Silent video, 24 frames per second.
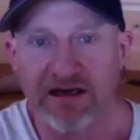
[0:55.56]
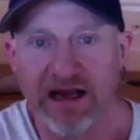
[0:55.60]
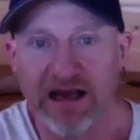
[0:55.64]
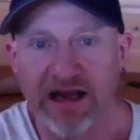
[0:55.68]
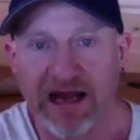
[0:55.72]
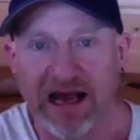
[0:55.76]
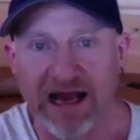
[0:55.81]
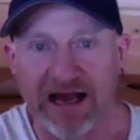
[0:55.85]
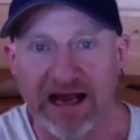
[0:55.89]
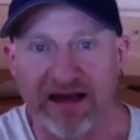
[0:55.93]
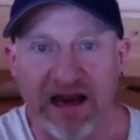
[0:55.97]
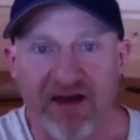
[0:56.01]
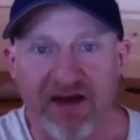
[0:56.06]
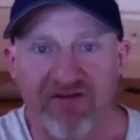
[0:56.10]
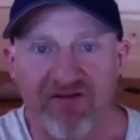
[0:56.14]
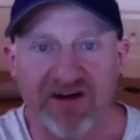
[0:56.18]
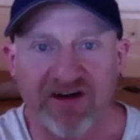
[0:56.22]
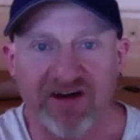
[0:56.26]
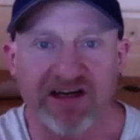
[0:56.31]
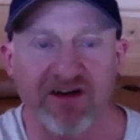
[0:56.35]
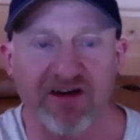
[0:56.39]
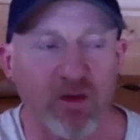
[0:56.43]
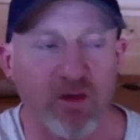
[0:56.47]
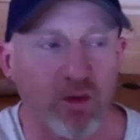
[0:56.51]
and every
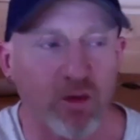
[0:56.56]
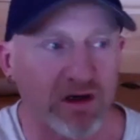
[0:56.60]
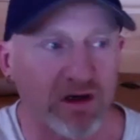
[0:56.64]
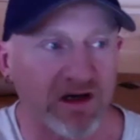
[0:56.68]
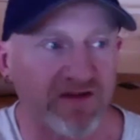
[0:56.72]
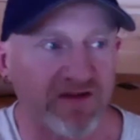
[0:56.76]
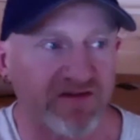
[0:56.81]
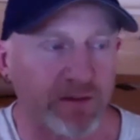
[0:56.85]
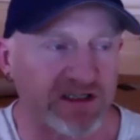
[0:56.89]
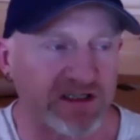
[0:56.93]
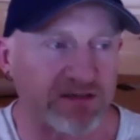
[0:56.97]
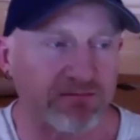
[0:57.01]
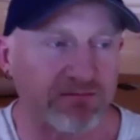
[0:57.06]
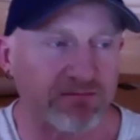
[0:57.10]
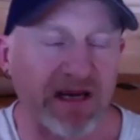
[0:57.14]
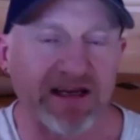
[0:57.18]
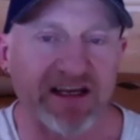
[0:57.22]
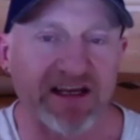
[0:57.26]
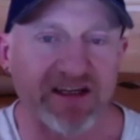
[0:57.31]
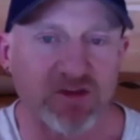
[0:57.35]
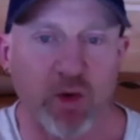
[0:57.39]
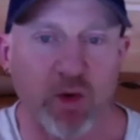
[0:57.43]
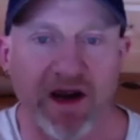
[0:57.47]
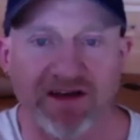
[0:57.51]
single one of them should
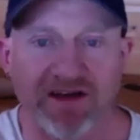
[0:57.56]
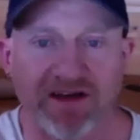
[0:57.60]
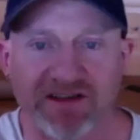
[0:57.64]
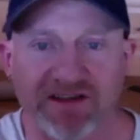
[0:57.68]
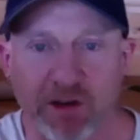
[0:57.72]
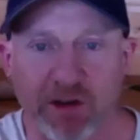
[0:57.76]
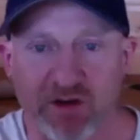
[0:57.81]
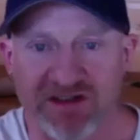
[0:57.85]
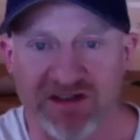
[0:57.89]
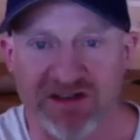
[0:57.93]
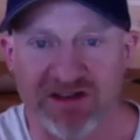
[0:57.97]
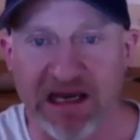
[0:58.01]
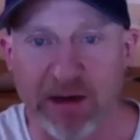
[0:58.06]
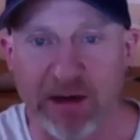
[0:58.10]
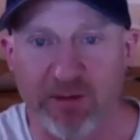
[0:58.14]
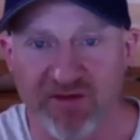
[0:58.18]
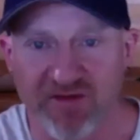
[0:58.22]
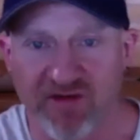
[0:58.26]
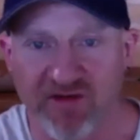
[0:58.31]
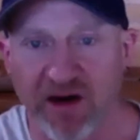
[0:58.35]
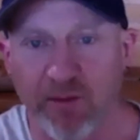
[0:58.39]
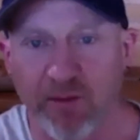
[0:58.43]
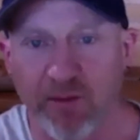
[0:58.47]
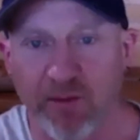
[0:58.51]
make its way into your sales
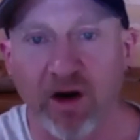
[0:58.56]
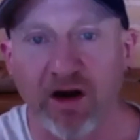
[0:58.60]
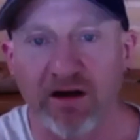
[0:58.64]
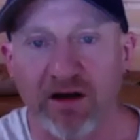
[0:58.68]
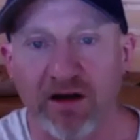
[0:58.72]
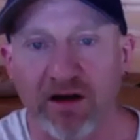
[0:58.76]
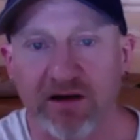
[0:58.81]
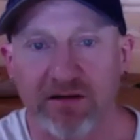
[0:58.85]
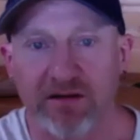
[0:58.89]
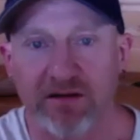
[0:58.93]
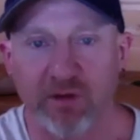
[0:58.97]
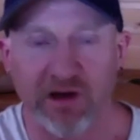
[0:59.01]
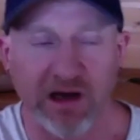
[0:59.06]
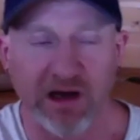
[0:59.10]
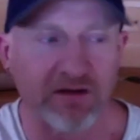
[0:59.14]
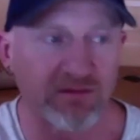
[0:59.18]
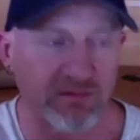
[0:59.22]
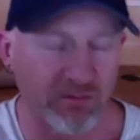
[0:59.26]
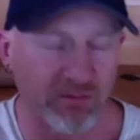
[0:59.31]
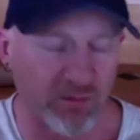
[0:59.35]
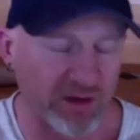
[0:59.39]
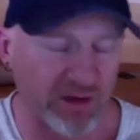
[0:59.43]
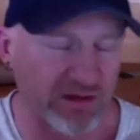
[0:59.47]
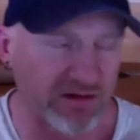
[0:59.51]
framework.
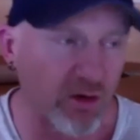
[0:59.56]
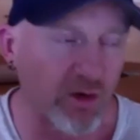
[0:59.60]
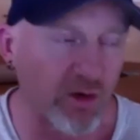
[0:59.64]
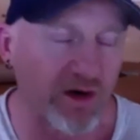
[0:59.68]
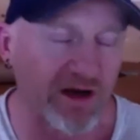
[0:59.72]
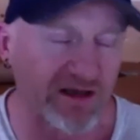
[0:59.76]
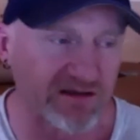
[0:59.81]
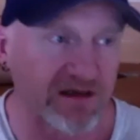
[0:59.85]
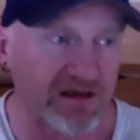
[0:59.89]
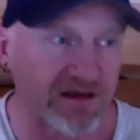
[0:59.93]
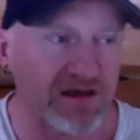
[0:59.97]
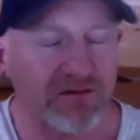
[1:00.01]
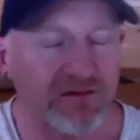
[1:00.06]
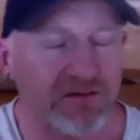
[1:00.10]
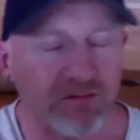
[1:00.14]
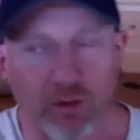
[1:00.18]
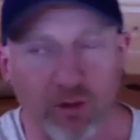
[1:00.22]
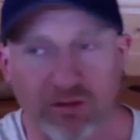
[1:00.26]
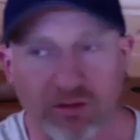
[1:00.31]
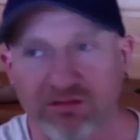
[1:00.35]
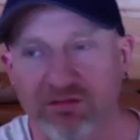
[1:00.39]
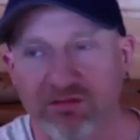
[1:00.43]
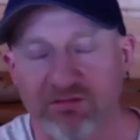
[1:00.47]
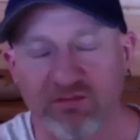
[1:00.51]
We'd call
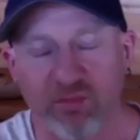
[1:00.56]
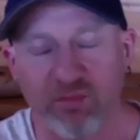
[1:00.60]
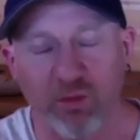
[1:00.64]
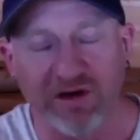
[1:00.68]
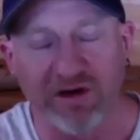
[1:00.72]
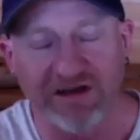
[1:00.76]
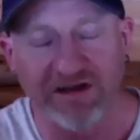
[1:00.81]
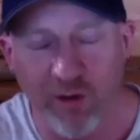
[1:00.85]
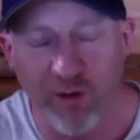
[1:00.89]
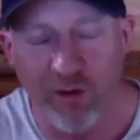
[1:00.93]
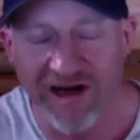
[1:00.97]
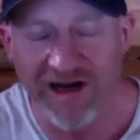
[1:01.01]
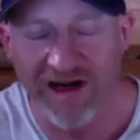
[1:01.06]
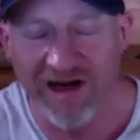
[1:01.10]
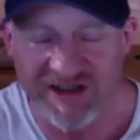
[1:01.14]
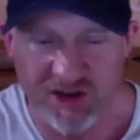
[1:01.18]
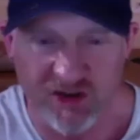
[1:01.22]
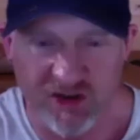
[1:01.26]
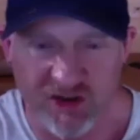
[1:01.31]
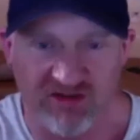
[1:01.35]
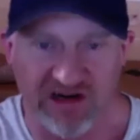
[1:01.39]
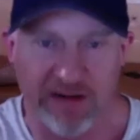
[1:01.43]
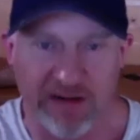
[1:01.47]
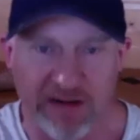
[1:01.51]
it a
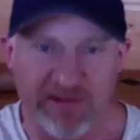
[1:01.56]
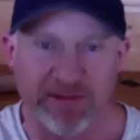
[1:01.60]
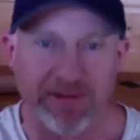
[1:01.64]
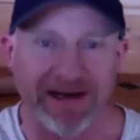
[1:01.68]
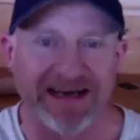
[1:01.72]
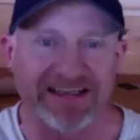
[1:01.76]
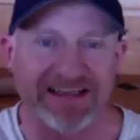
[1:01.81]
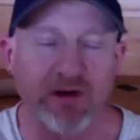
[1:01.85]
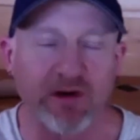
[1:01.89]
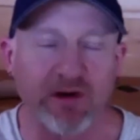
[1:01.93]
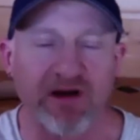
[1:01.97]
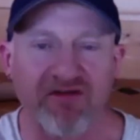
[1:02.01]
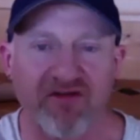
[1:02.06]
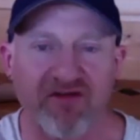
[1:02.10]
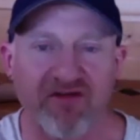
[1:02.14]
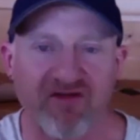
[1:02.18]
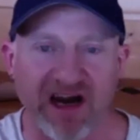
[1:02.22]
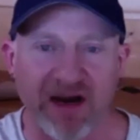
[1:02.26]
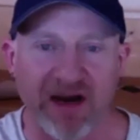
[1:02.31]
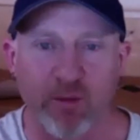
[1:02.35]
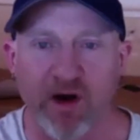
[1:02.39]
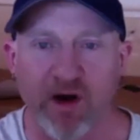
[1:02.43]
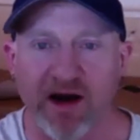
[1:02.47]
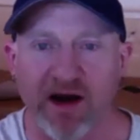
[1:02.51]
script, but let's call it a
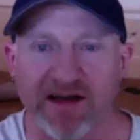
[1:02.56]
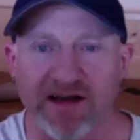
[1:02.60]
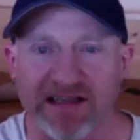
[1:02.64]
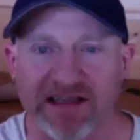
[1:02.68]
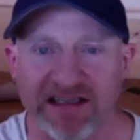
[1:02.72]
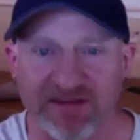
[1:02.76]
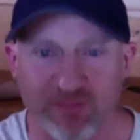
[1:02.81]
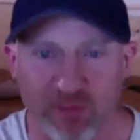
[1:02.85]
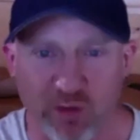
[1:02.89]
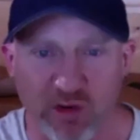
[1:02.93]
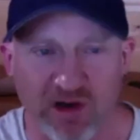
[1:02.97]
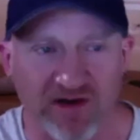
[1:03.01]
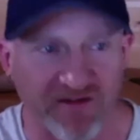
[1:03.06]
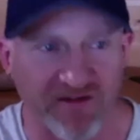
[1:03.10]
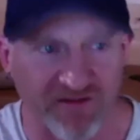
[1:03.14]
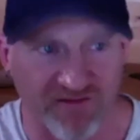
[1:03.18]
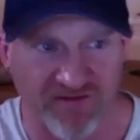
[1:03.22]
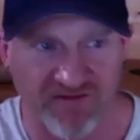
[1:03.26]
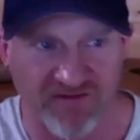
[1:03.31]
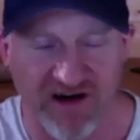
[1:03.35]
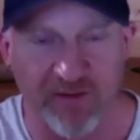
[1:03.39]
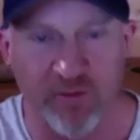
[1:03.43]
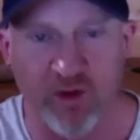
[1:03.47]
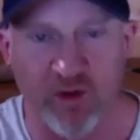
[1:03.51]
framework, because it's more of a
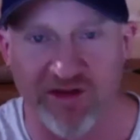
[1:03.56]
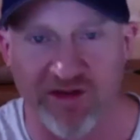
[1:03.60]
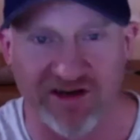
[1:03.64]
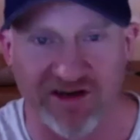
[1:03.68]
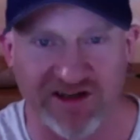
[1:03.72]
framework than a